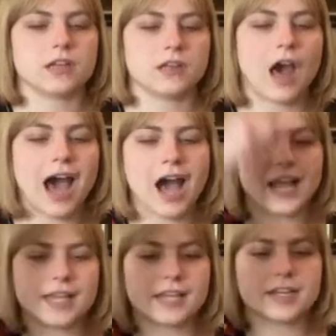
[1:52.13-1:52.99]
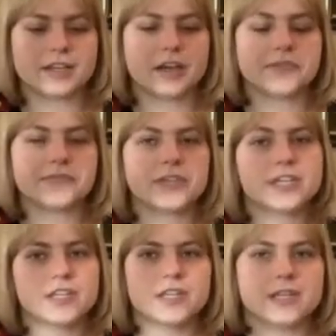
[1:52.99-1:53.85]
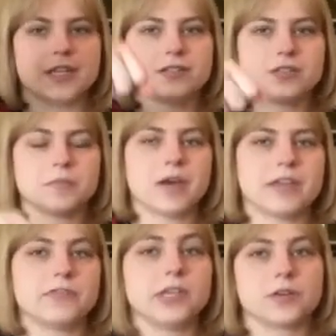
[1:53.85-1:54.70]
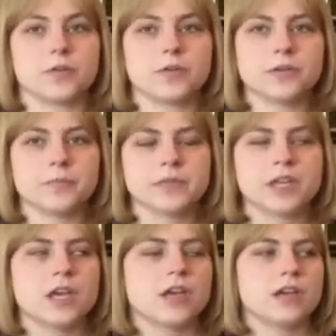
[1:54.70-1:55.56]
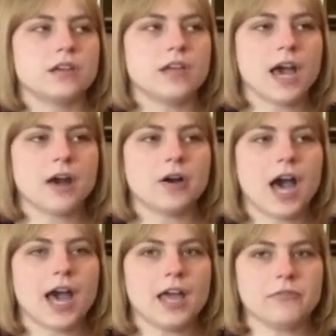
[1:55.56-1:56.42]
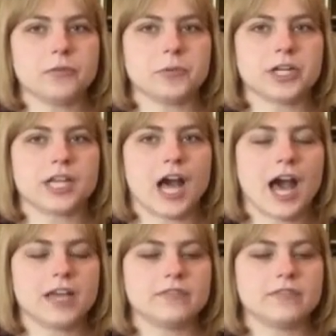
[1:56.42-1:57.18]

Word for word: high enough into my vehicle. Now, I have a pretty high